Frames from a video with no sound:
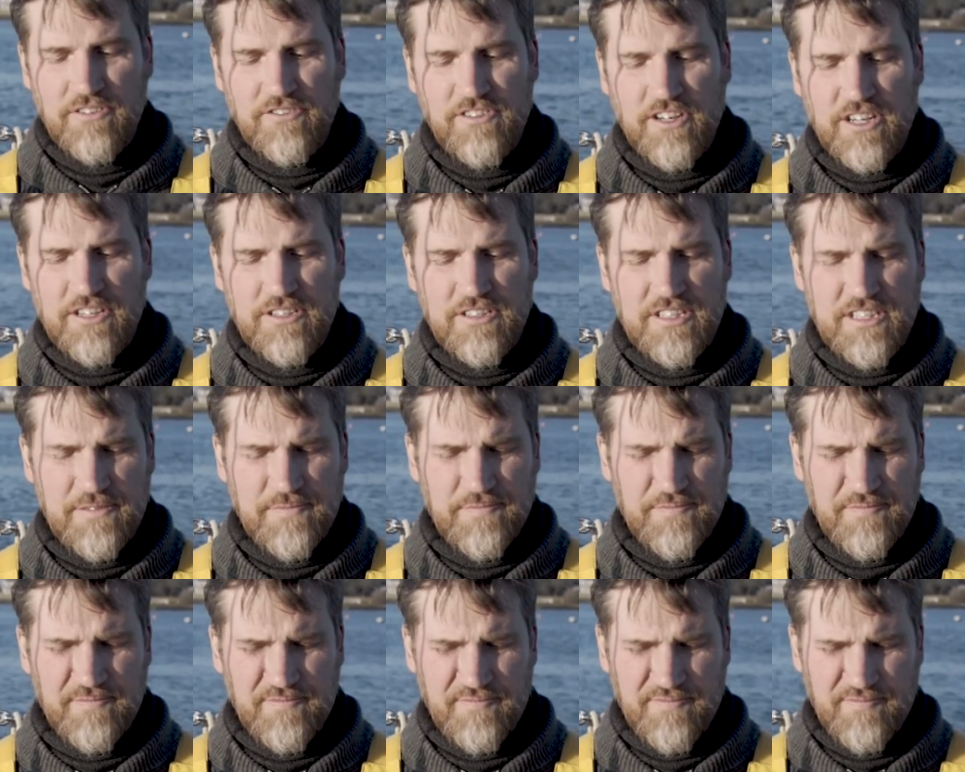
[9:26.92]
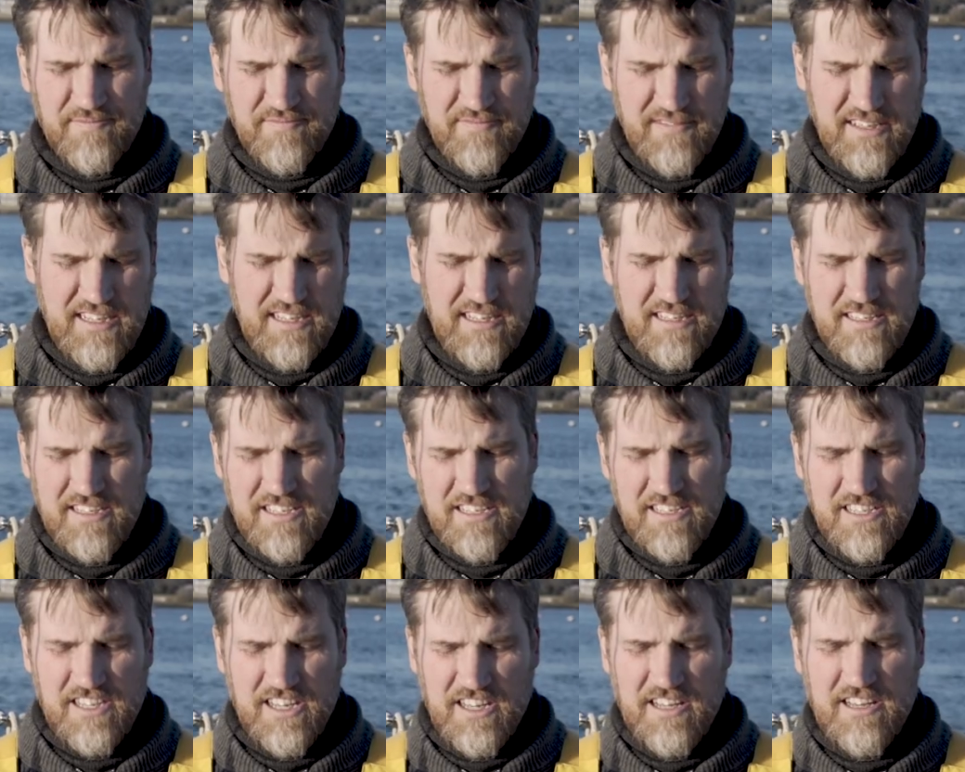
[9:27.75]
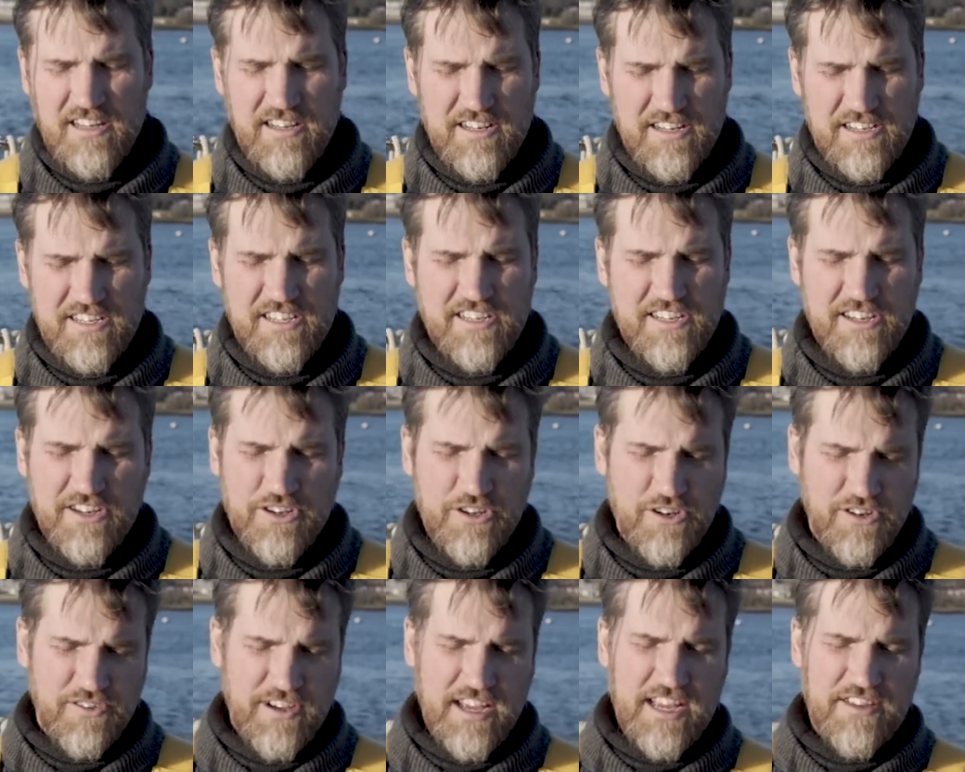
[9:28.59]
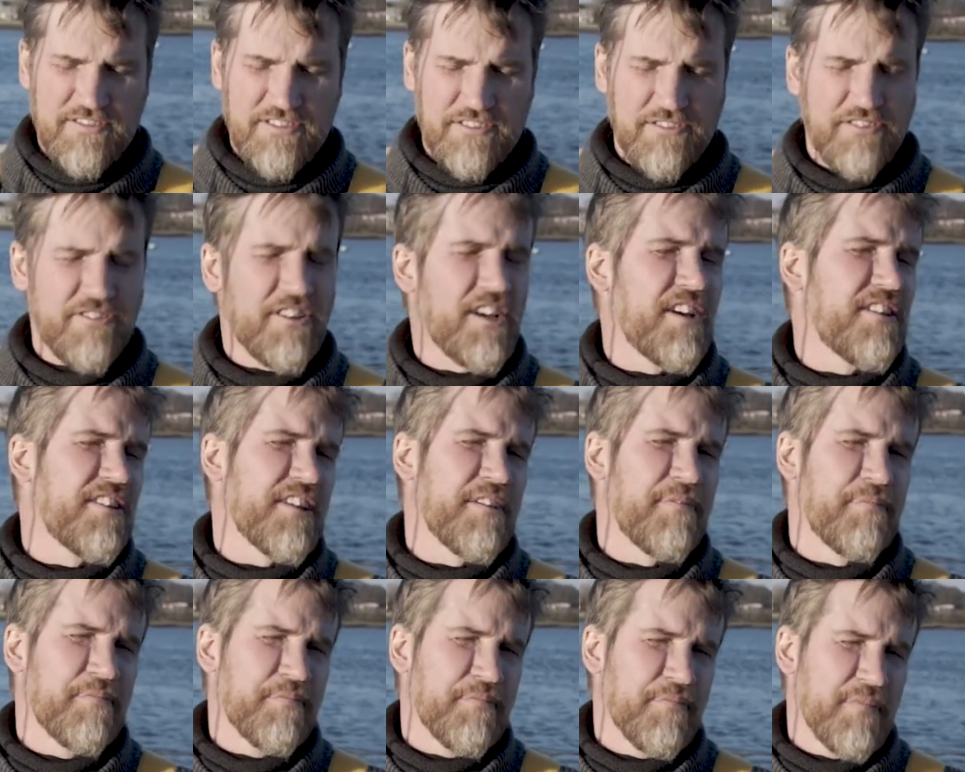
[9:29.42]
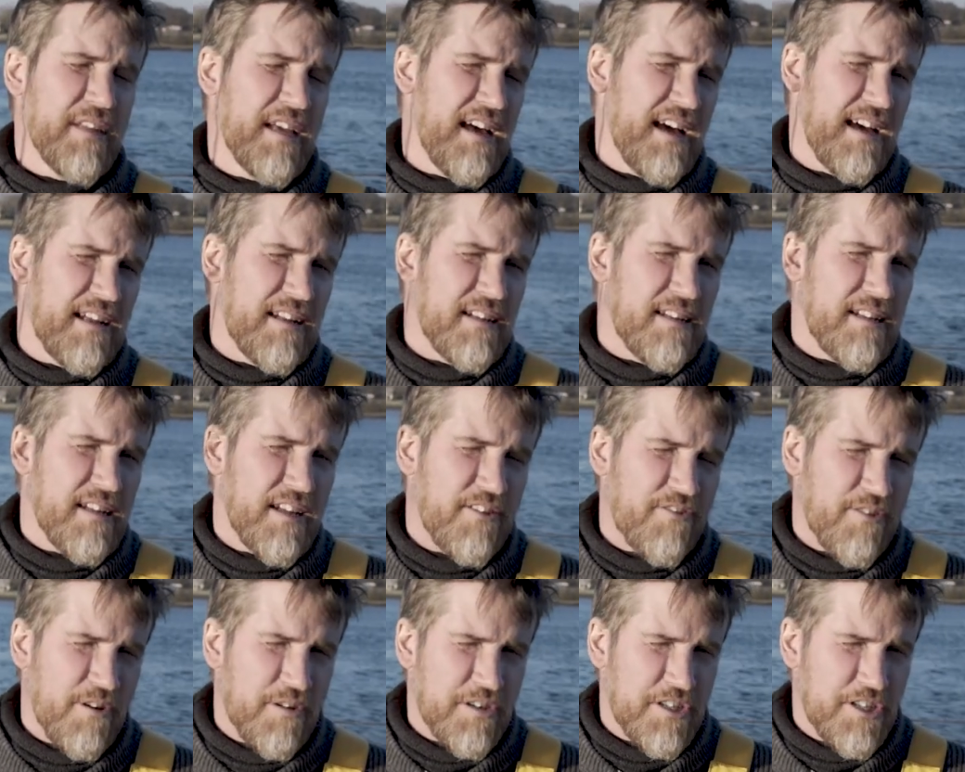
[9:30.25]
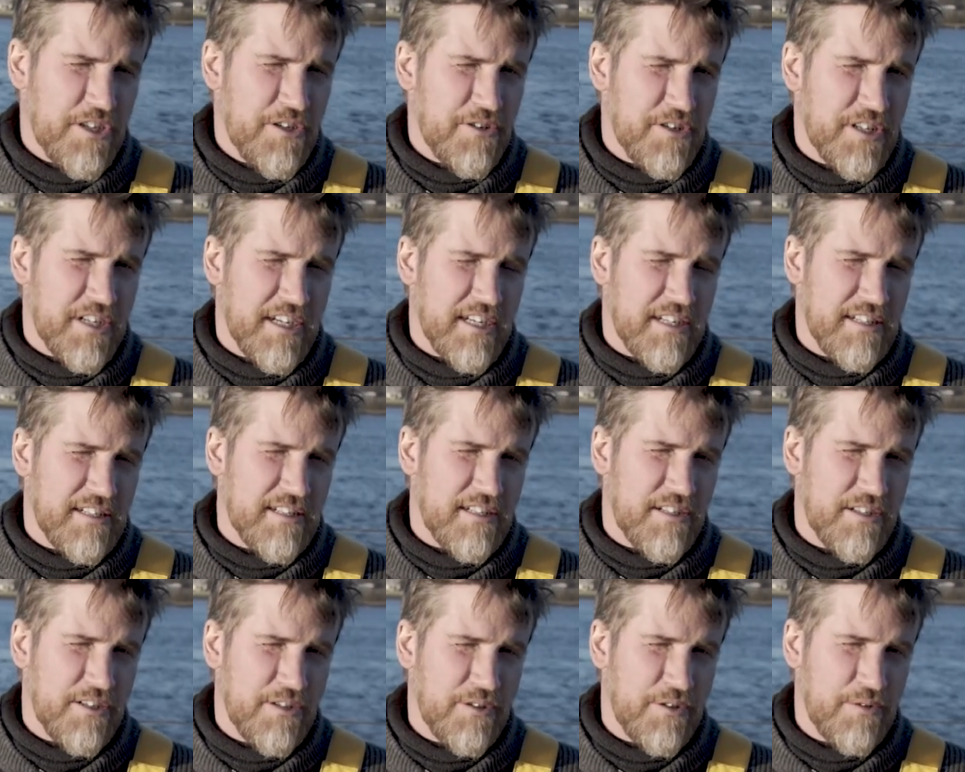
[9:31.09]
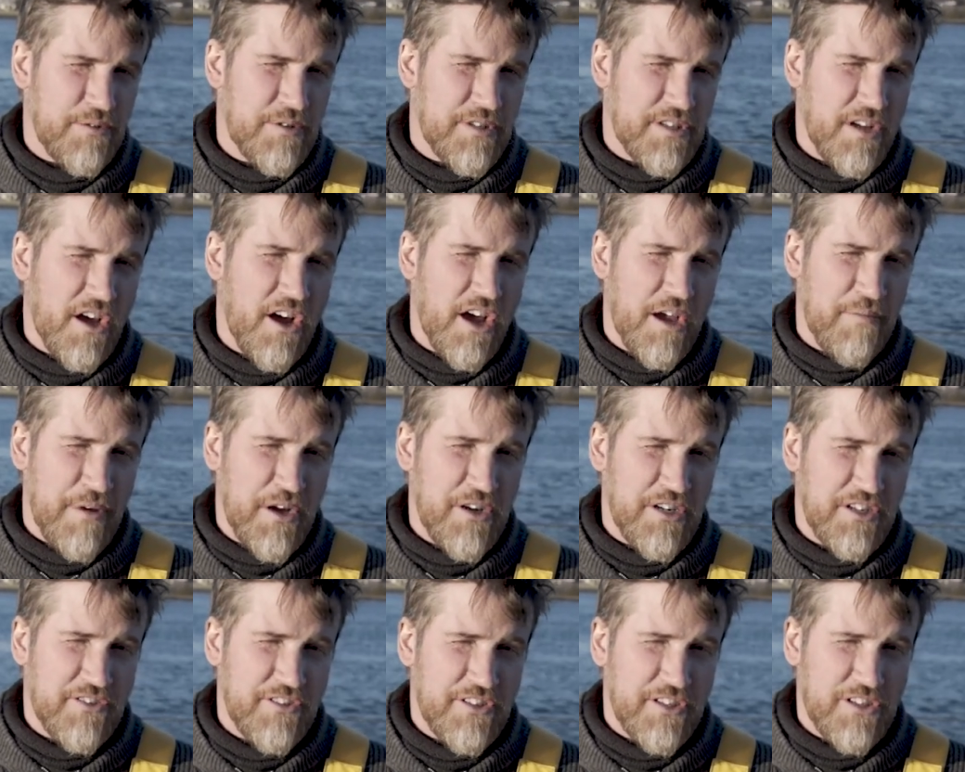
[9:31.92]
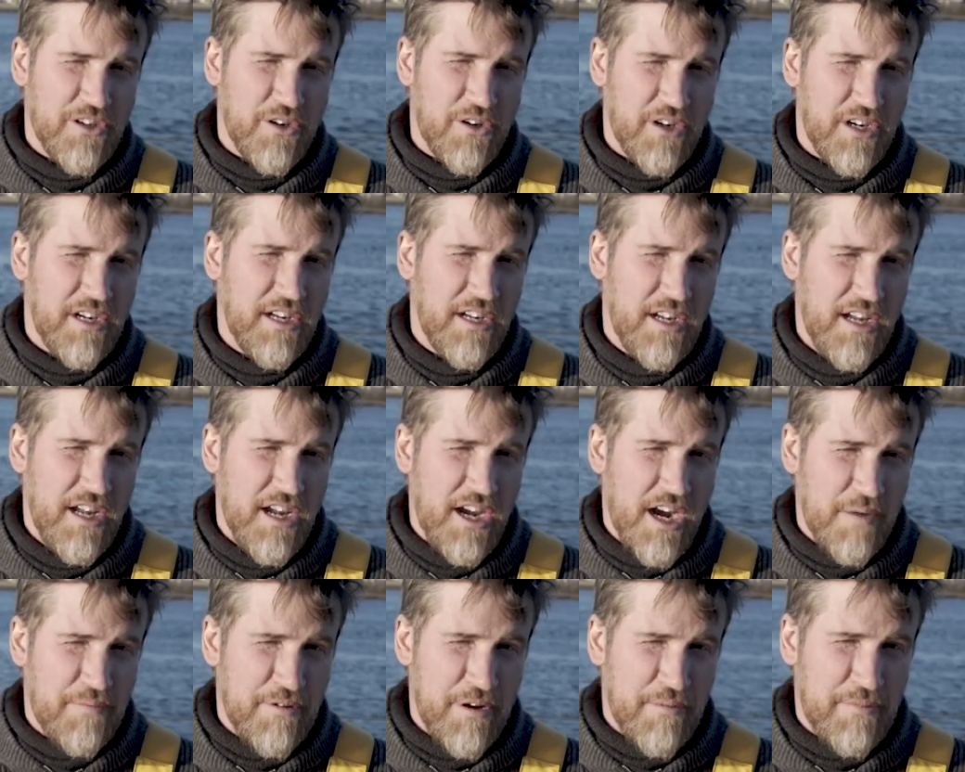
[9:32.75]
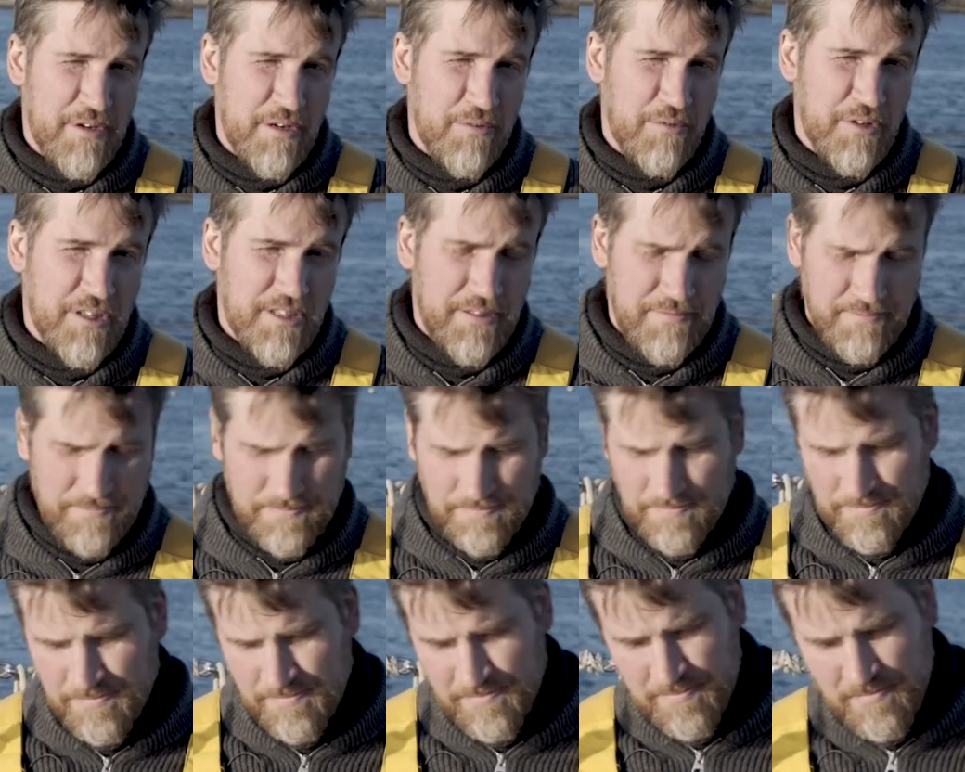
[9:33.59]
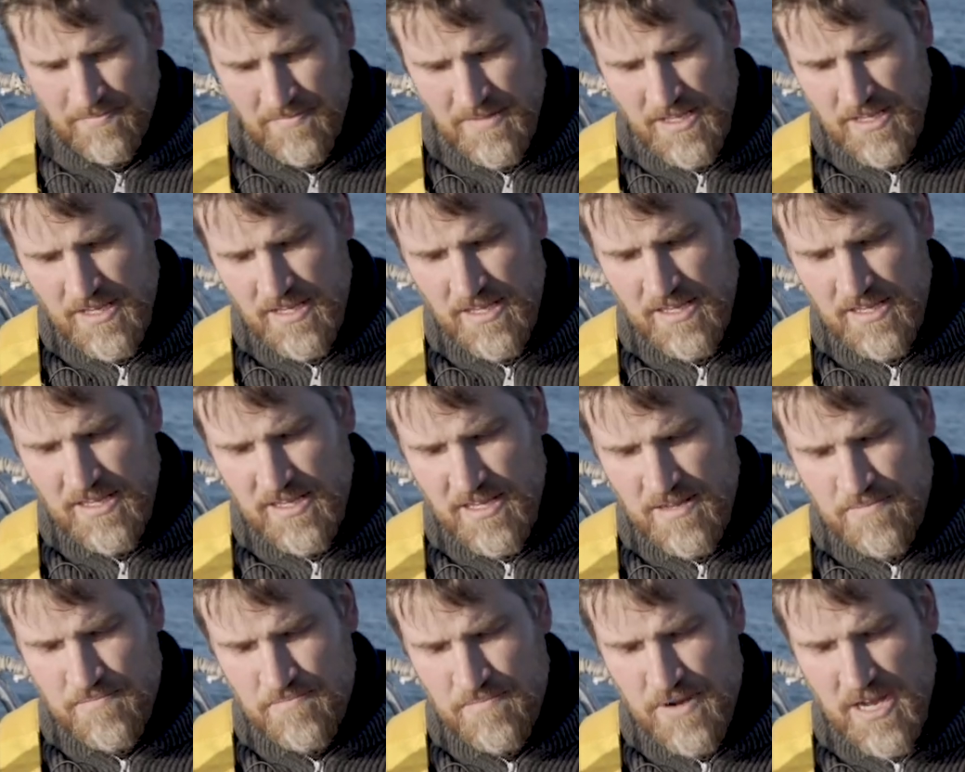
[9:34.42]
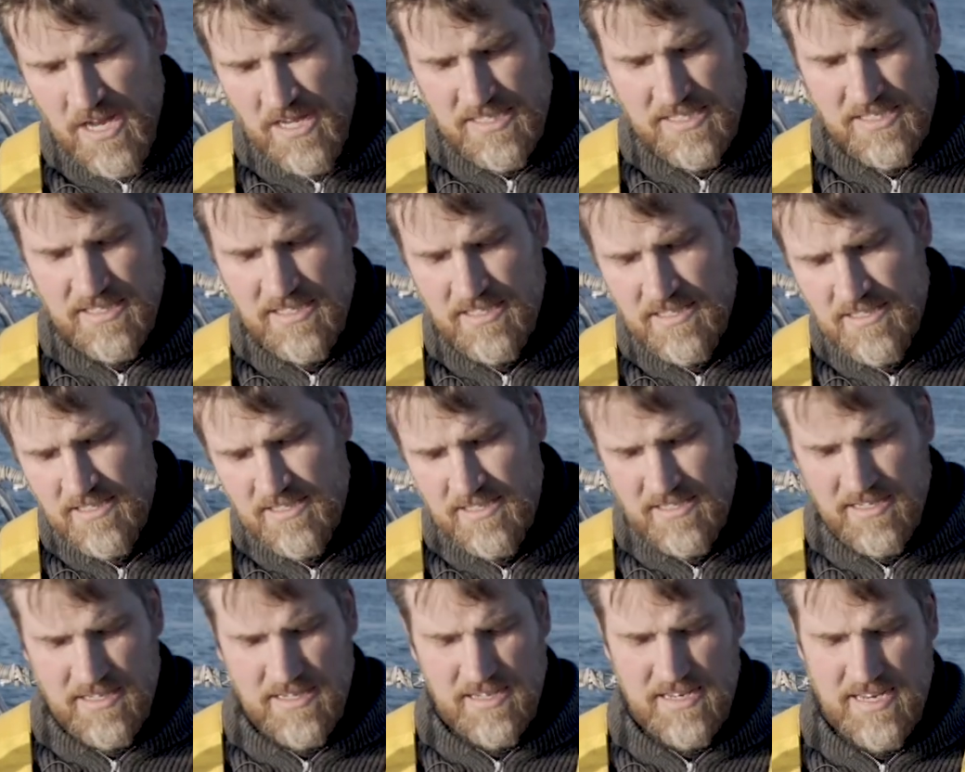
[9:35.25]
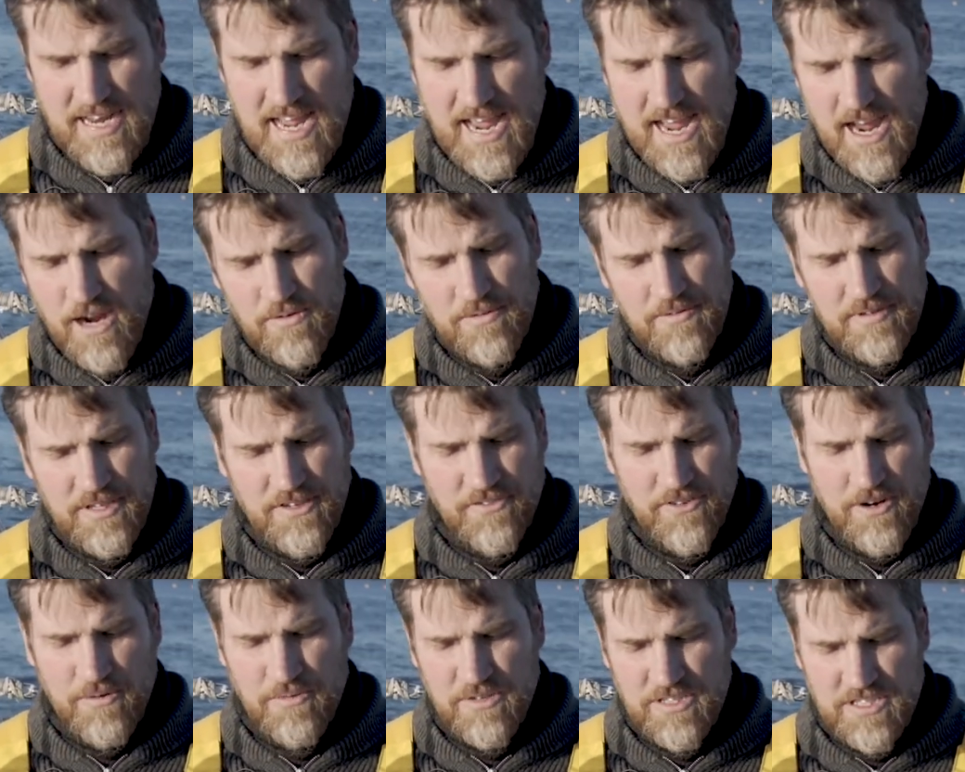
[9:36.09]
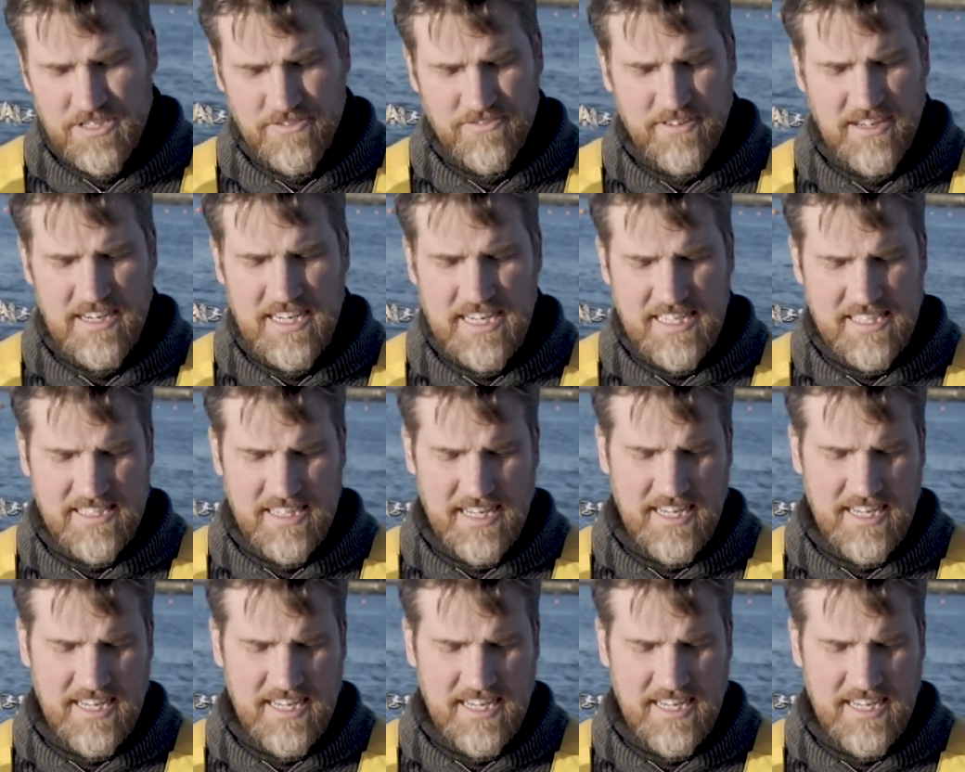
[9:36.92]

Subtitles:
of those to secure that even further. And if I was using it to tie a boat to a dock, I probably would. But now, if I want to release